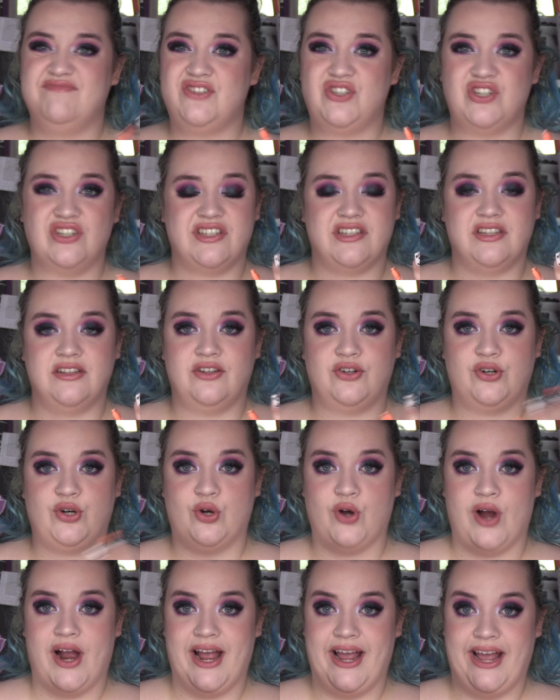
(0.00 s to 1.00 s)
doesn't look
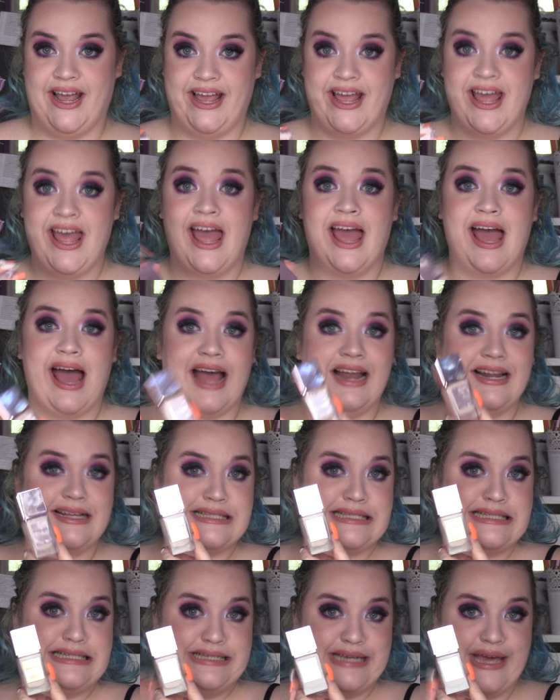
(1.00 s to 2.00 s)
great, and
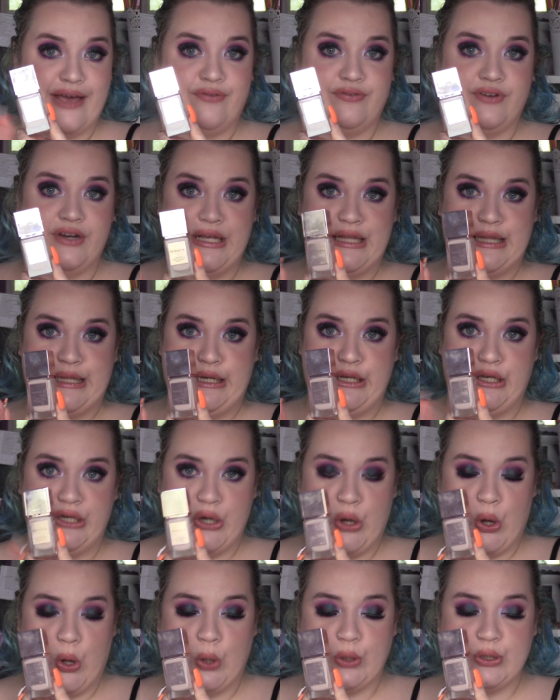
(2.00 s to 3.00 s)
it's definitely
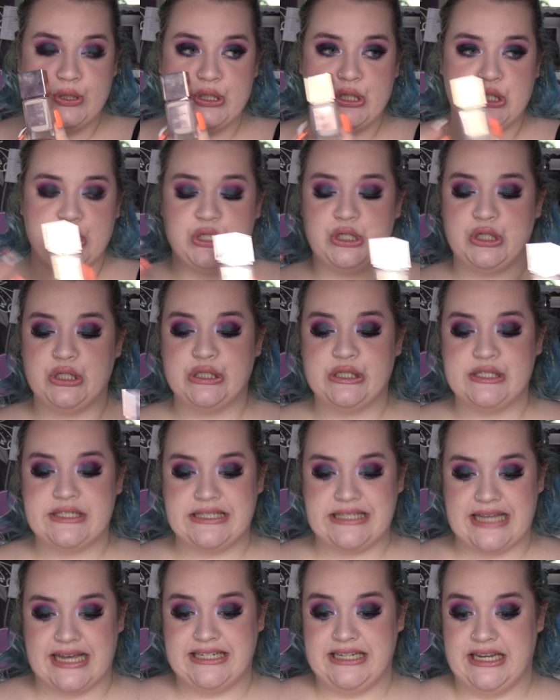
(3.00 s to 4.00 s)
not
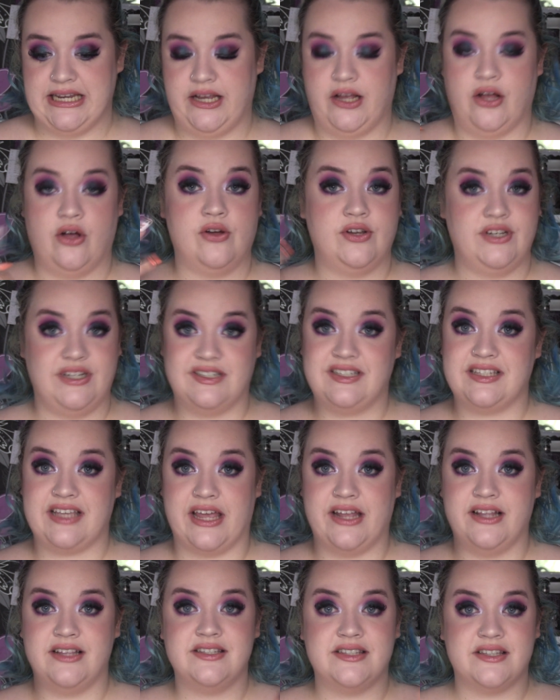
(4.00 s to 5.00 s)
setting on your
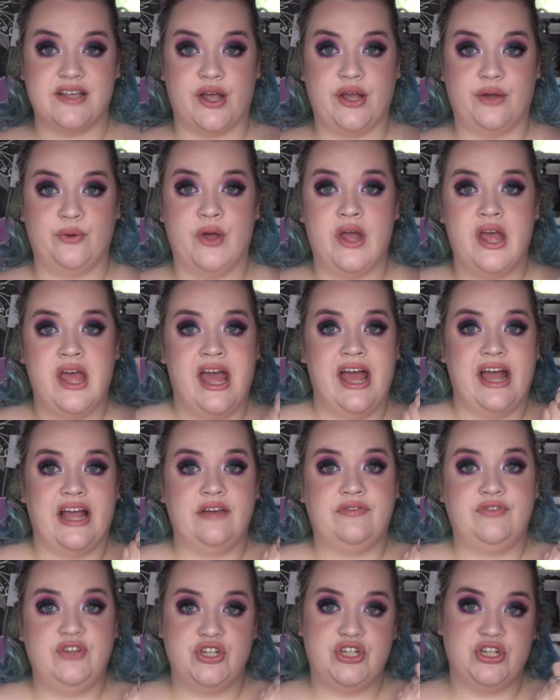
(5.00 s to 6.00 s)
skin. So
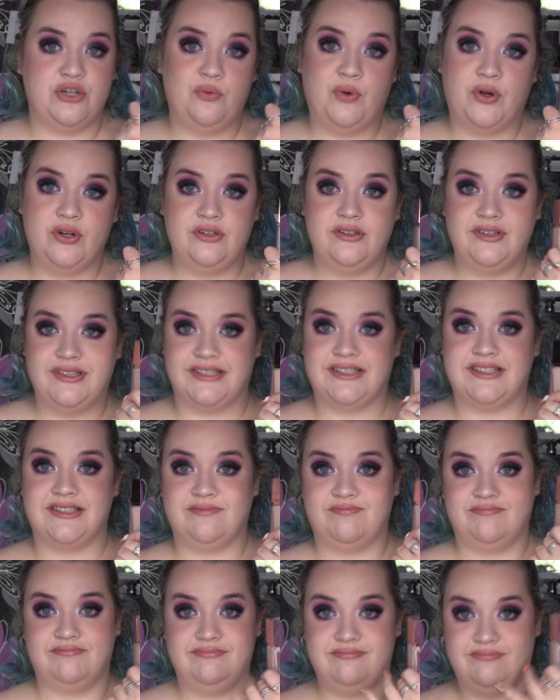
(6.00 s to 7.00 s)
if you do want your
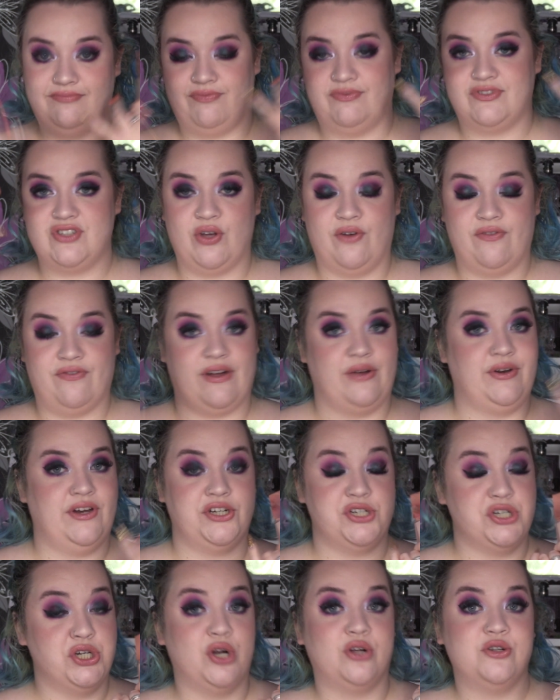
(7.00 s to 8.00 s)
sort of
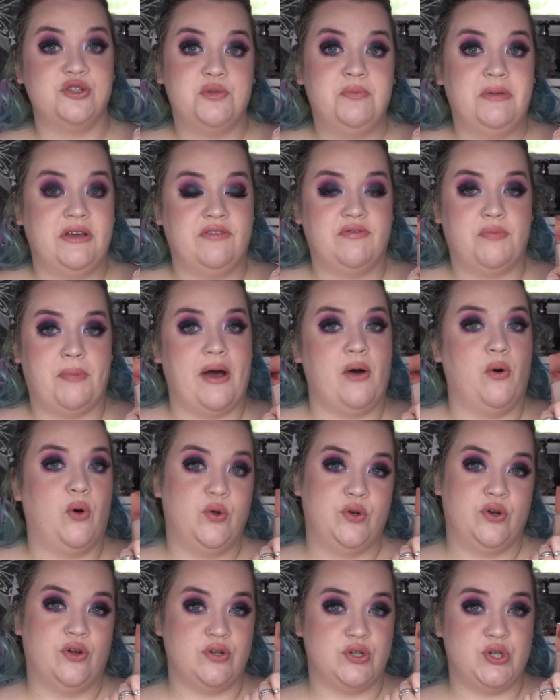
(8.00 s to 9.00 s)
foundation not to move about
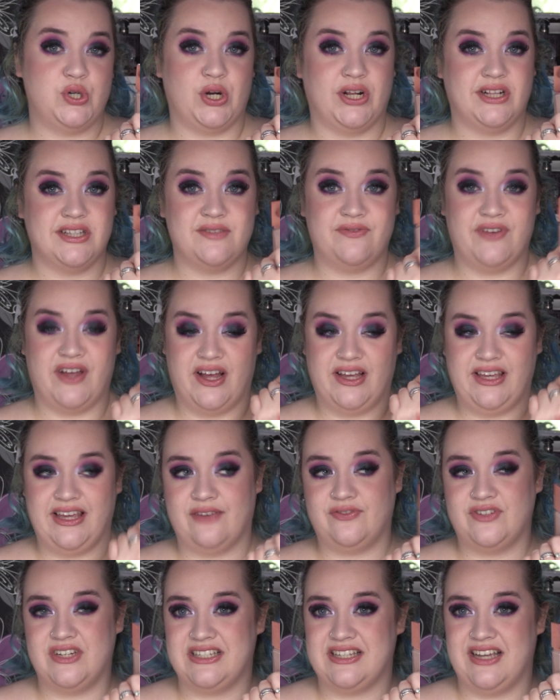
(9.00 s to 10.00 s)
or not to transfer, you
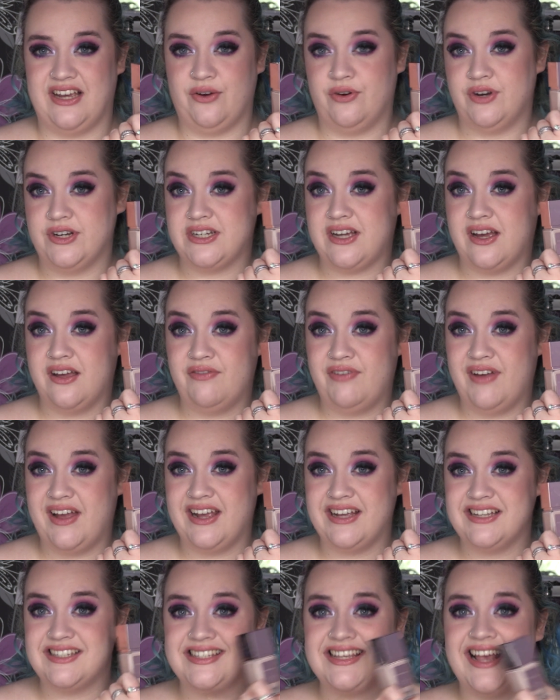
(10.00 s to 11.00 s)
have to set your entire
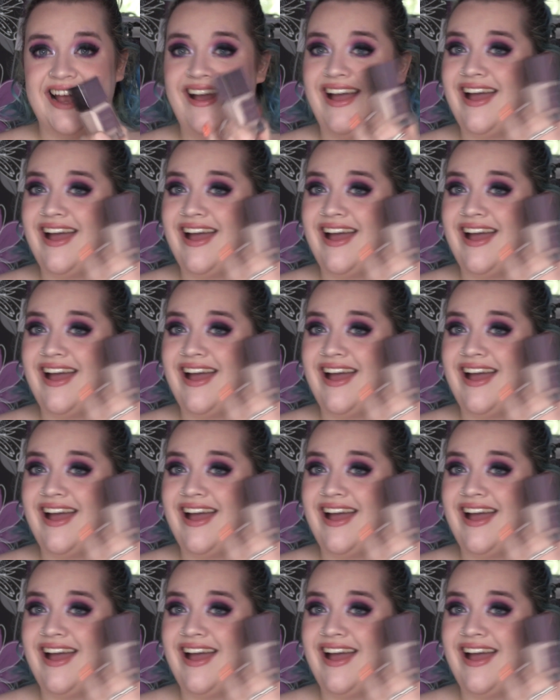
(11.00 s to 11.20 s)
face.